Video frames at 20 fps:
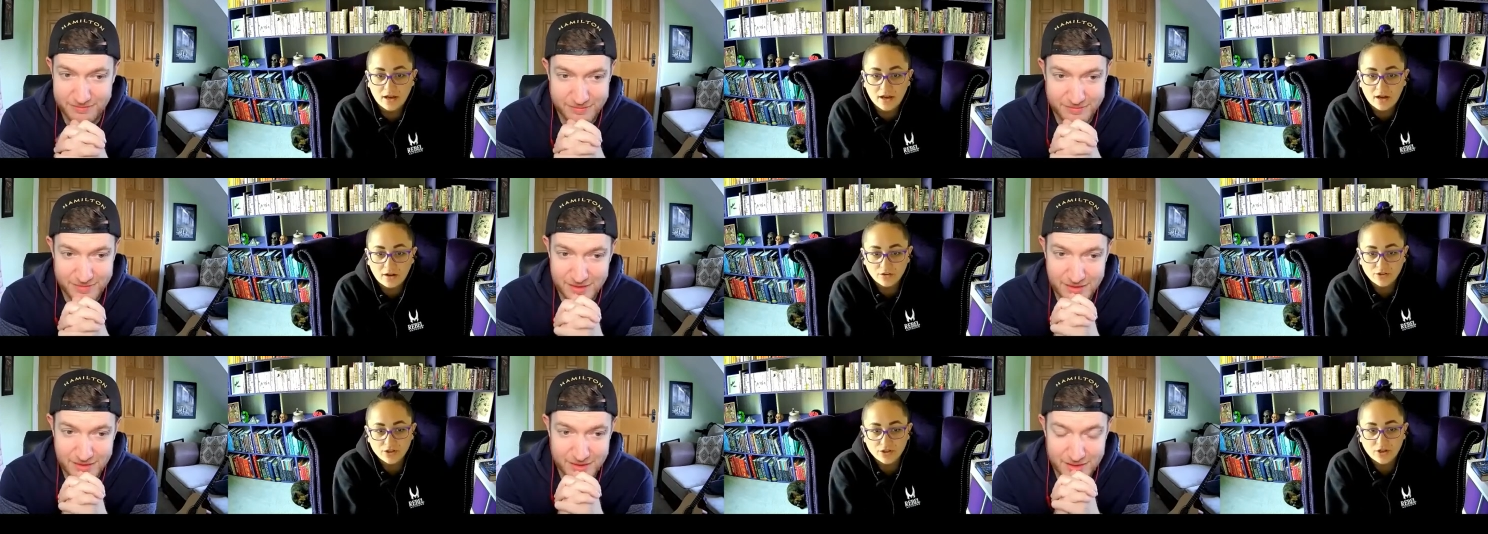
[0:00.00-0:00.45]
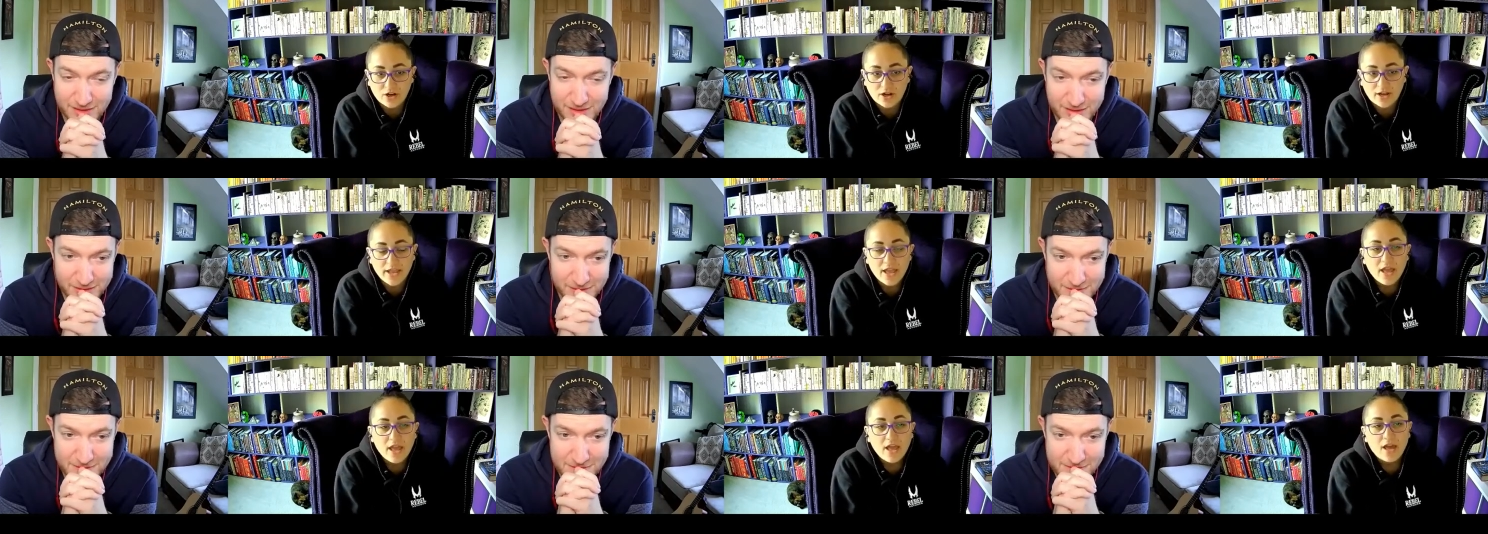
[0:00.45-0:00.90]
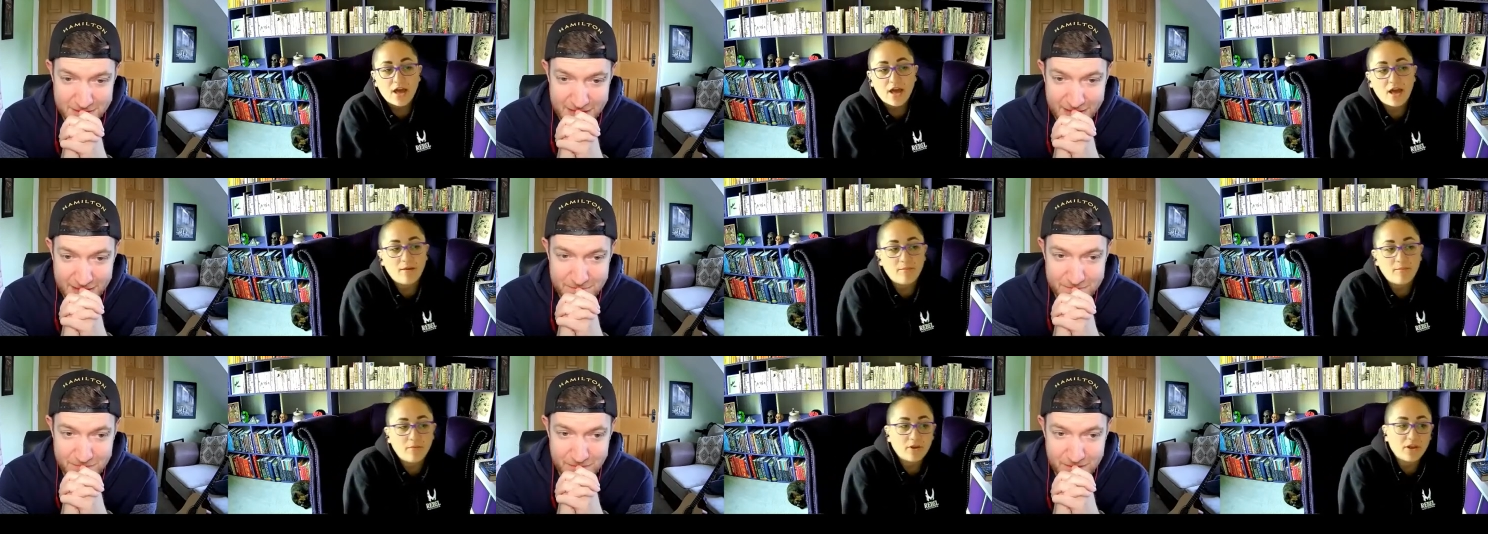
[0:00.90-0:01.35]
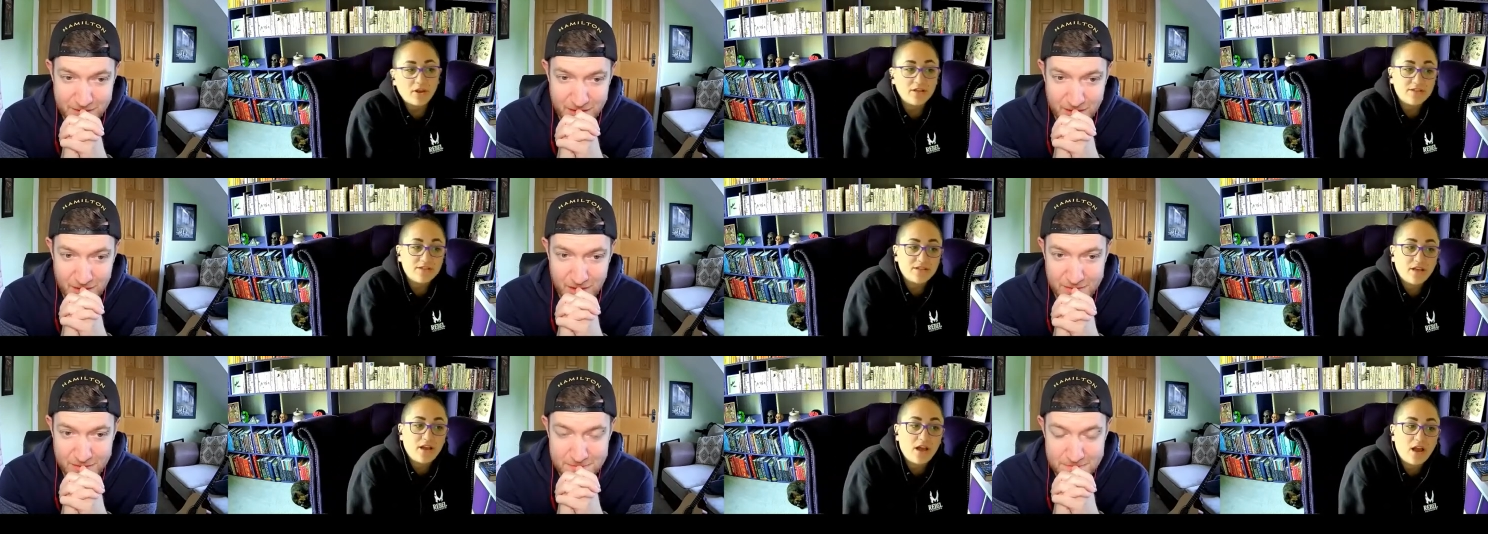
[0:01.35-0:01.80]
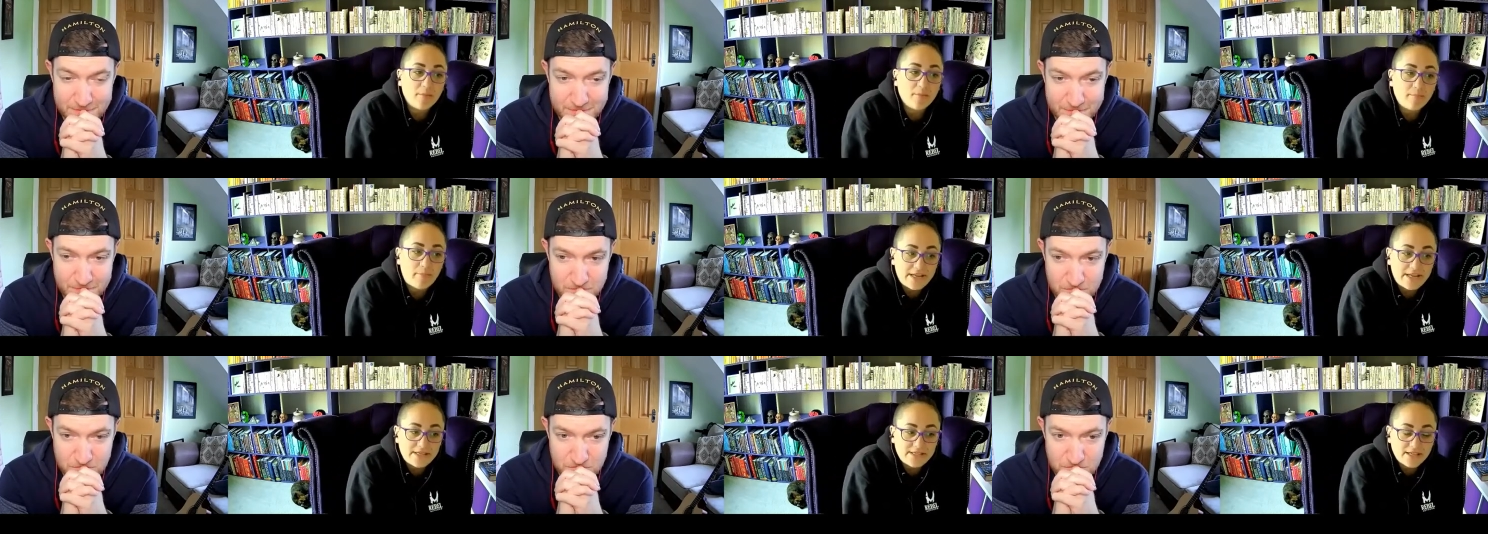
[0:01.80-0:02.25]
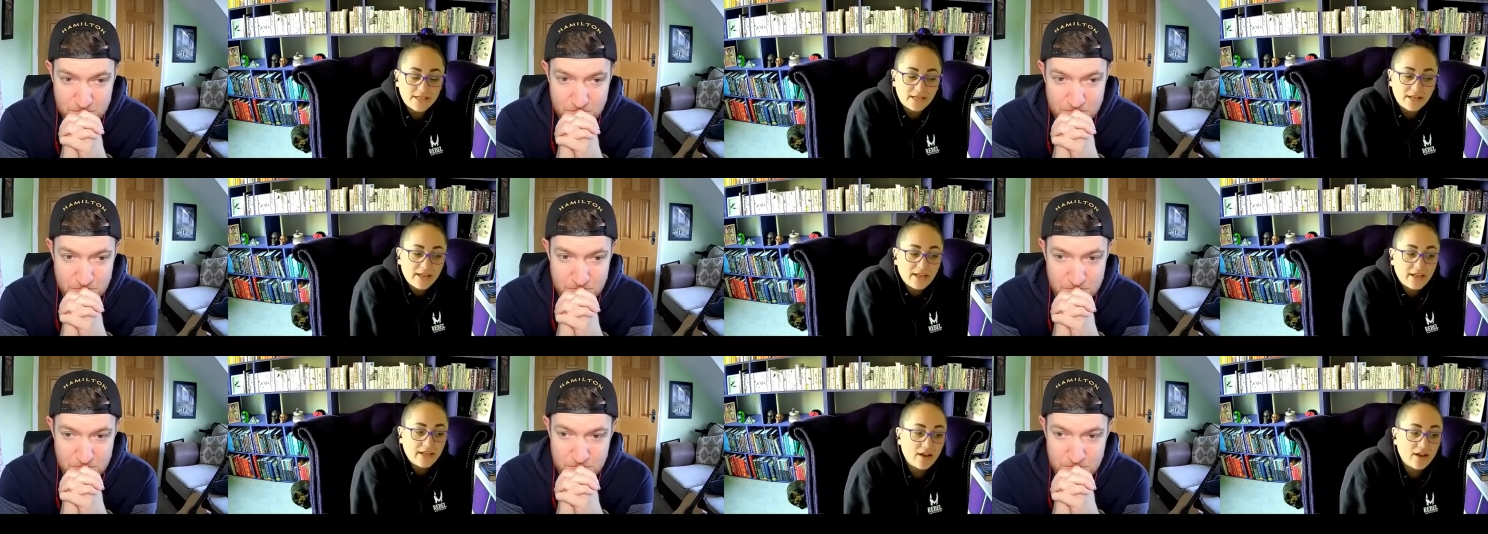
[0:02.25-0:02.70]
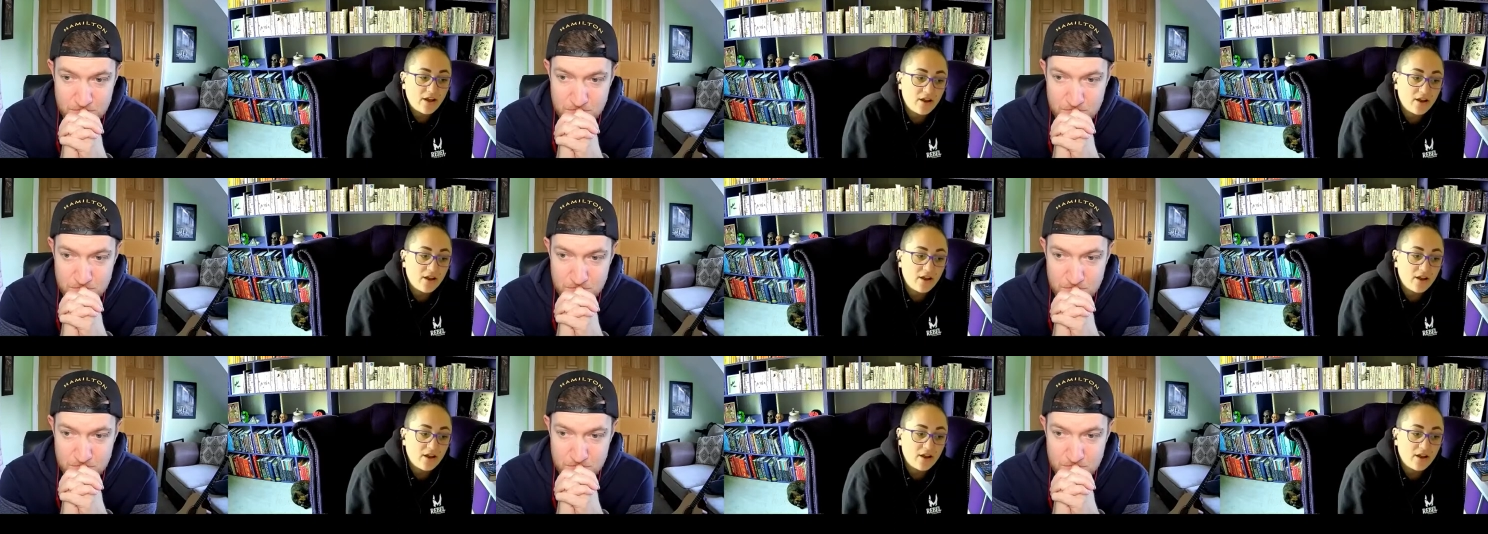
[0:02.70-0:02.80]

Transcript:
Speaker 1: I'll try. Yeah. Um, because I basically